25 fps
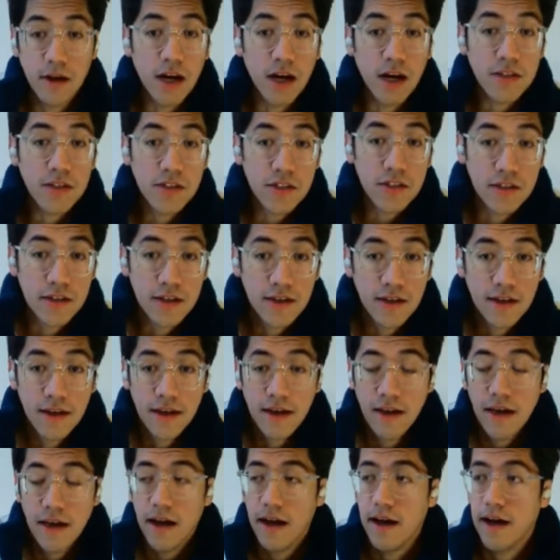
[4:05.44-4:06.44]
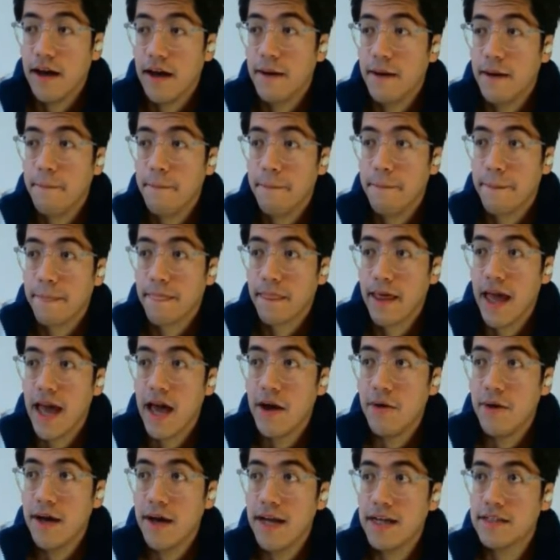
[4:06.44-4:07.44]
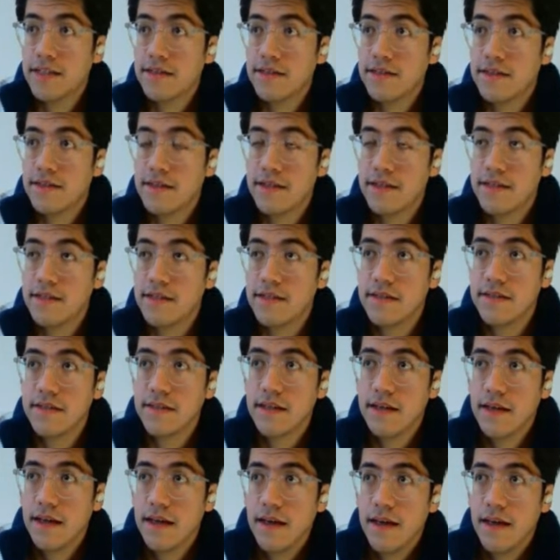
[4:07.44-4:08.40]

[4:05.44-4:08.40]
us how has this